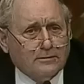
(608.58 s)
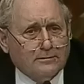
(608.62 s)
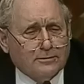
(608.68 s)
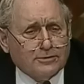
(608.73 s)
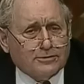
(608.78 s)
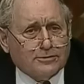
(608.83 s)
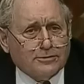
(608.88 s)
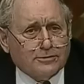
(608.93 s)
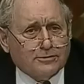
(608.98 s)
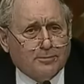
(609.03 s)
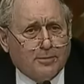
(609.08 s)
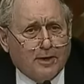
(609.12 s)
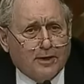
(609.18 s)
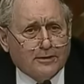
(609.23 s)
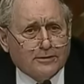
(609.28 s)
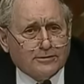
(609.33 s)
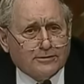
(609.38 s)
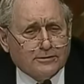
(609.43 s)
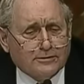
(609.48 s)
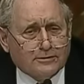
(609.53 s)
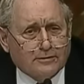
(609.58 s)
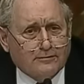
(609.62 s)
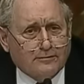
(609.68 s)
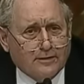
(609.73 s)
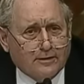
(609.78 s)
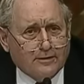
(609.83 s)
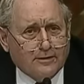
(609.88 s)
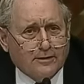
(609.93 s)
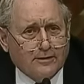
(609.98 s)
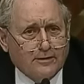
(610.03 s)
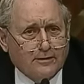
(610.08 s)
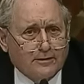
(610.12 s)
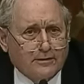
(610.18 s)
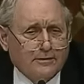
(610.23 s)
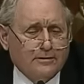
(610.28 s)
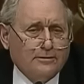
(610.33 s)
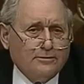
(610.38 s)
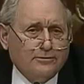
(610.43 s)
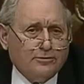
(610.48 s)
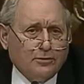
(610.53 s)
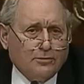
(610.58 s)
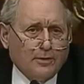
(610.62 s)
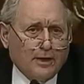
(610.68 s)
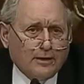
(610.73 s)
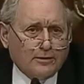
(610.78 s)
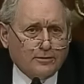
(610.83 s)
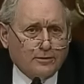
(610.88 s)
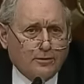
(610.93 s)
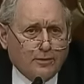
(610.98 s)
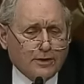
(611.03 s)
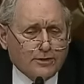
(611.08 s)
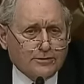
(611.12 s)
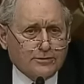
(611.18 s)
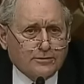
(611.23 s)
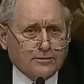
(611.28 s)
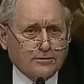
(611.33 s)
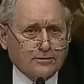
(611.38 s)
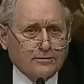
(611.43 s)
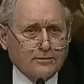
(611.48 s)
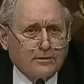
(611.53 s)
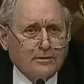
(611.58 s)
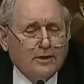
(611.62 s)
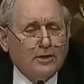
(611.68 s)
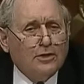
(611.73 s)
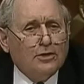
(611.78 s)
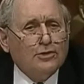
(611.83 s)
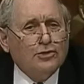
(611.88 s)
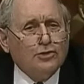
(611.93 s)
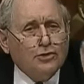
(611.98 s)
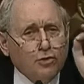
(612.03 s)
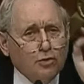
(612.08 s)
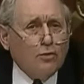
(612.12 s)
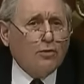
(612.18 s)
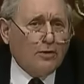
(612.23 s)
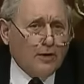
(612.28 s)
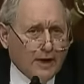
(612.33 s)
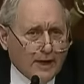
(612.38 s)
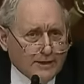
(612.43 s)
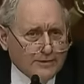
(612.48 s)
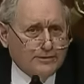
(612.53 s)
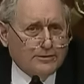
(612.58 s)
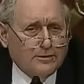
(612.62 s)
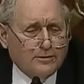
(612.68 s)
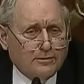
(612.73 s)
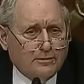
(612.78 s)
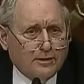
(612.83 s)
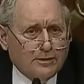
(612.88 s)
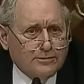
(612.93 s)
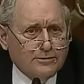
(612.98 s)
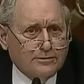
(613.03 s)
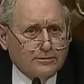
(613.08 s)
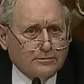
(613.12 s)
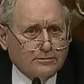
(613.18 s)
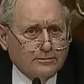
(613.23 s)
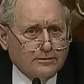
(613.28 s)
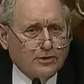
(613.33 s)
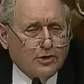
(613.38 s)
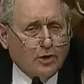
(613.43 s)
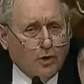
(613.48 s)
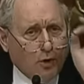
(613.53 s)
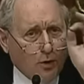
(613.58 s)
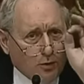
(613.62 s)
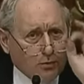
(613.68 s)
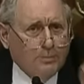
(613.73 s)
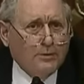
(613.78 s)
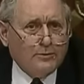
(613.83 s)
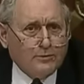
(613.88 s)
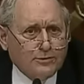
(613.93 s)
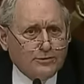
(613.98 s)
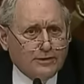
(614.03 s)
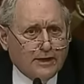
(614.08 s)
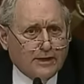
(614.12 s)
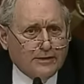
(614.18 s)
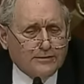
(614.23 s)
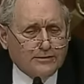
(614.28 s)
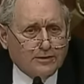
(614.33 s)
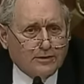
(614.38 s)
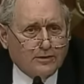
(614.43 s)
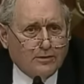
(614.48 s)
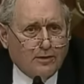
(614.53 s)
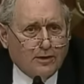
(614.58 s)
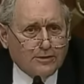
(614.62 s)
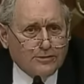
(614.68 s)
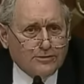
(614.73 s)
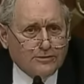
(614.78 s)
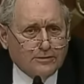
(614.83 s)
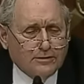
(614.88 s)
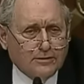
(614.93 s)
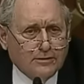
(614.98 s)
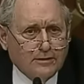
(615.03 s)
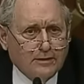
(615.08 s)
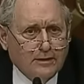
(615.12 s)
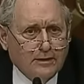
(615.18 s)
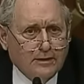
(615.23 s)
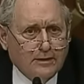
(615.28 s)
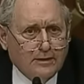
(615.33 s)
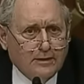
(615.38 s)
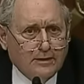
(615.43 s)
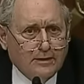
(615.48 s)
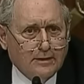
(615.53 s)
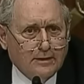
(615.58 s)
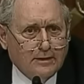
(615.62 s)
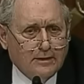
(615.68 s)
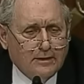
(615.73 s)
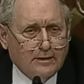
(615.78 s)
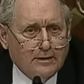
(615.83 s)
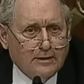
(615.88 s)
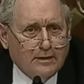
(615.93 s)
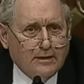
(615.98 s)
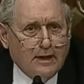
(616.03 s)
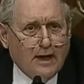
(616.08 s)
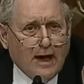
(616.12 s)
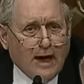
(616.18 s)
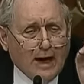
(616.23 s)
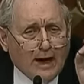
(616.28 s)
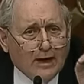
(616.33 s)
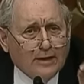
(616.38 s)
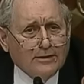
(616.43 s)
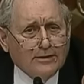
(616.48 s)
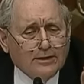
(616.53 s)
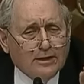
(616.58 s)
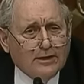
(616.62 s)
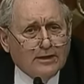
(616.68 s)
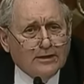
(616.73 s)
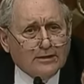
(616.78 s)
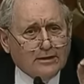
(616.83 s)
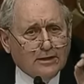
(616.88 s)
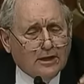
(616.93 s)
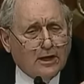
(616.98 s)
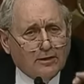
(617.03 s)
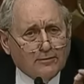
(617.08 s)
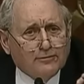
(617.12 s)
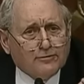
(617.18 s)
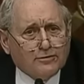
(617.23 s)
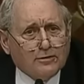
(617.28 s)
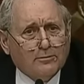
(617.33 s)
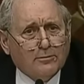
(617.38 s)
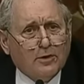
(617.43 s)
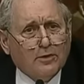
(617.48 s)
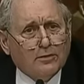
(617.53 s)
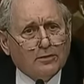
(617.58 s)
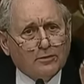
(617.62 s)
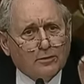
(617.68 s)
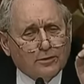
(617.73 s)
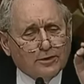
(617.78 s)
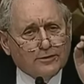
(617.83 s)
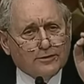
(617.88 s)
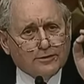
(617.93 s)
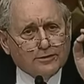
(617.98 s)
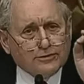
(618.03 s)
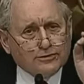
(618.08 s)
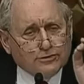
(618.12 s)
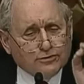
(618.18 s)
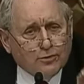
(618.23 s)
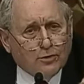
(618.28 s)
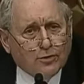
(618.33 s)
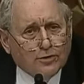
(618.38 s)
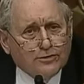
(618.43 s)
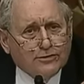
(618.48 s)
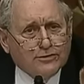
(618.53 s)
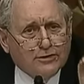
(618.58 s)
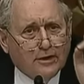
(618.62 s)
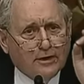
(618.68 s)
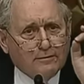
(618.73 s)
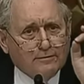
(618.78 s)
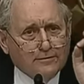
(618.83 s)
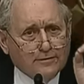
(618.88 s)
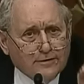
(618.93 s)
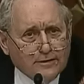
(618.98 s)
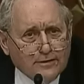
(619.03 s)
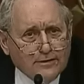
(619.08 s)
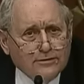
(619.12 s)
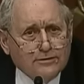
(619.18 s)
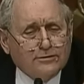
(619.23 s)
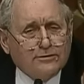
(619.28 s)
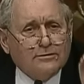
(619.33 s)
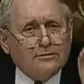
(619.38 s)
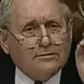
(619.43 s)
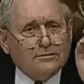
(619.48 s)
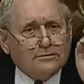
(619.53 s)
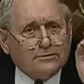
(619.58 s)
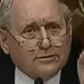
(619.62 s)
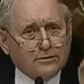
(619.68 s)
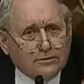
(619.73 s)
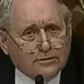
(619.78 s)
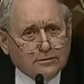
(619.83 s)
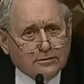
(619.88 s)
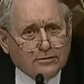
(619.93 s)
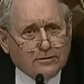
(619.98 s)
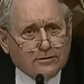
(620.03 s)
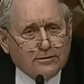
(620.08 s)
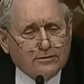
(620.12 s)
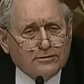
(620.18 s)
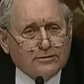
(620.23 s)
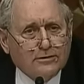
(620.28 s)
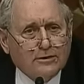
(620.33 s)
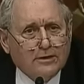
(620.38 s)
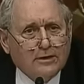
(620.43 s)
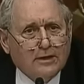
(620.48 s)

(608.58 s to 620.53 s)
Mr. Sparks, is a very direct question. You were asked a question. Goldman was asked a question. How do you get comfortable with the source of these securities?